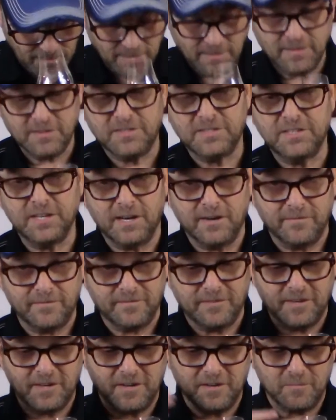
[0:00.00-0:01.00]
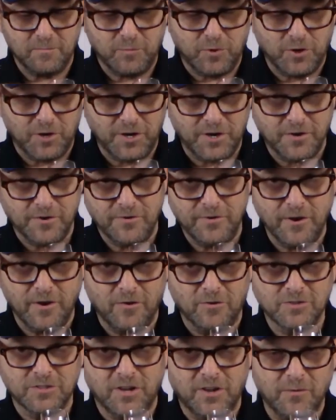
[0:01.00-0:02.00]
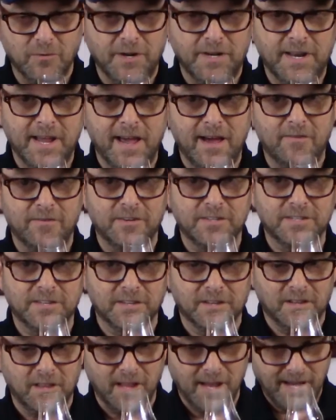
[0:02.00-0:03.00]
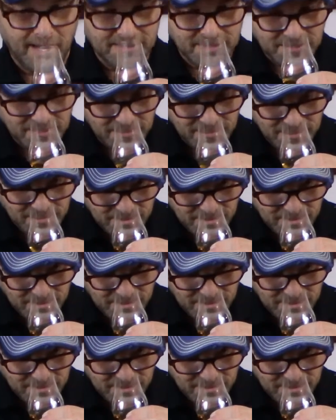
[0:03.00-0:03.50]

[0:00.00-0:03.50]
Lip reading: instead of putting your nose all the way down into the glass.